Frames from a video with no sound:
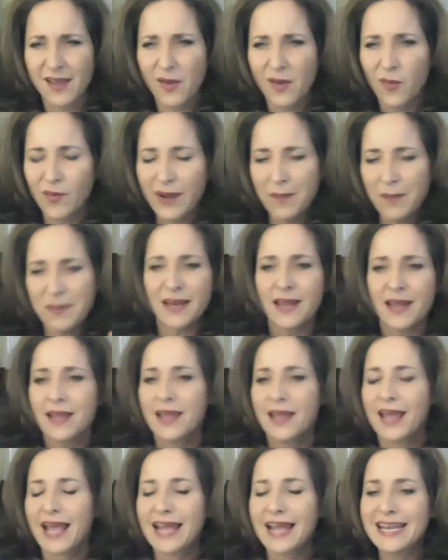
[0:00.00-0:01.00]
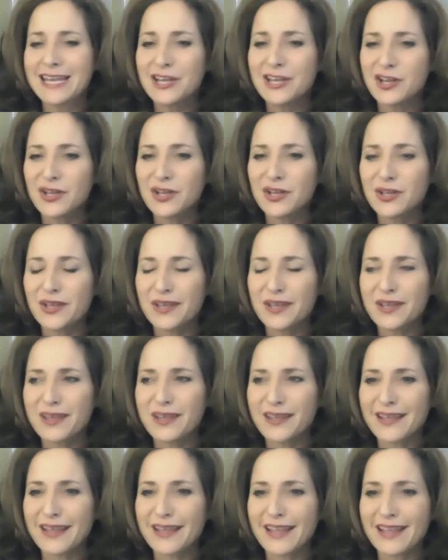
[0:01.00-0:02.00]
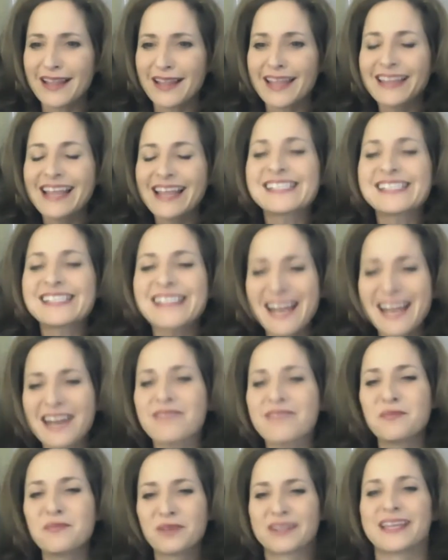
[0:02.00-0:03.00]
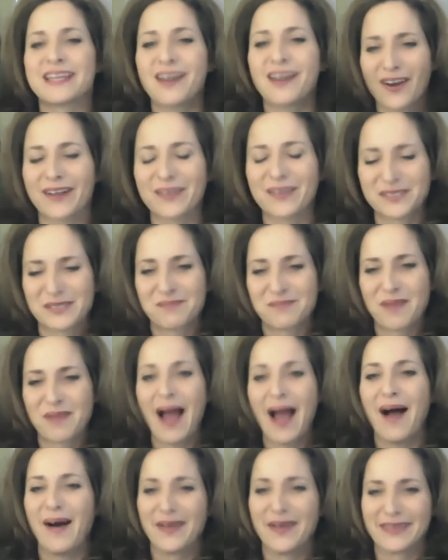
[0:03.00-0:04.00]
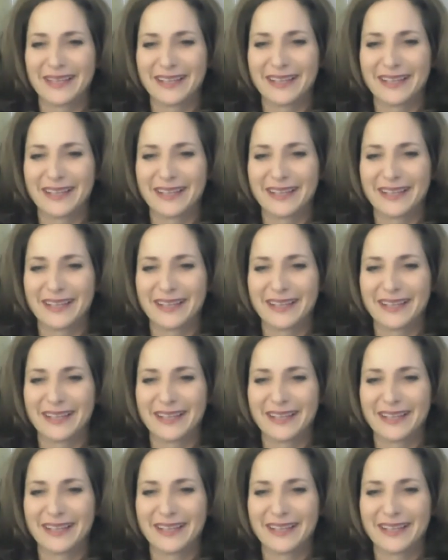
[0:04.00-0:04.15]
We're not being, and that's not even what the article's about.